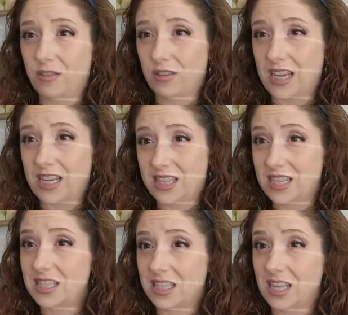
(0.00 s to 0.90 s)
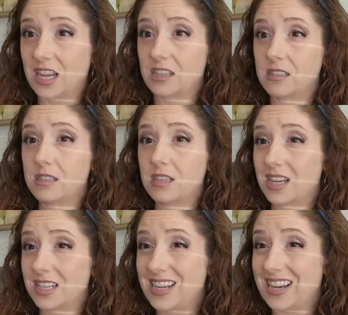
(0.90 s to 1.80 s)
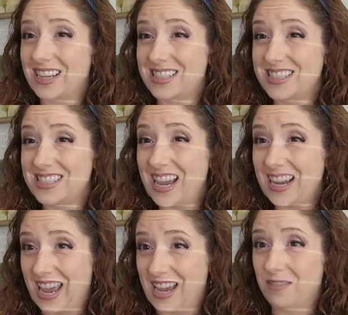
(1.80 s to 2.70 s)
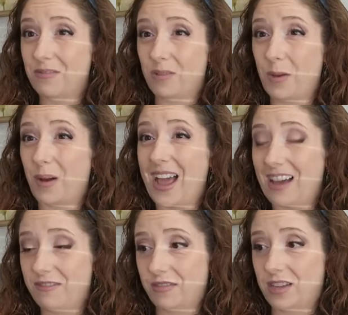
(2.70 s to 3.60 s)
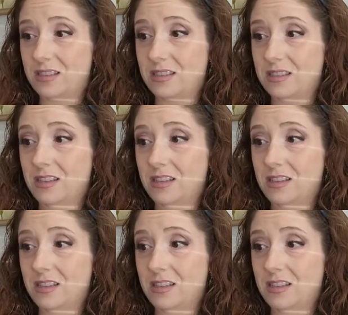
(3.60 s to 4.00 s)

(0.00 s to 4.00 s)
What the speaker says: for like these things, it can take a decade for about half of us.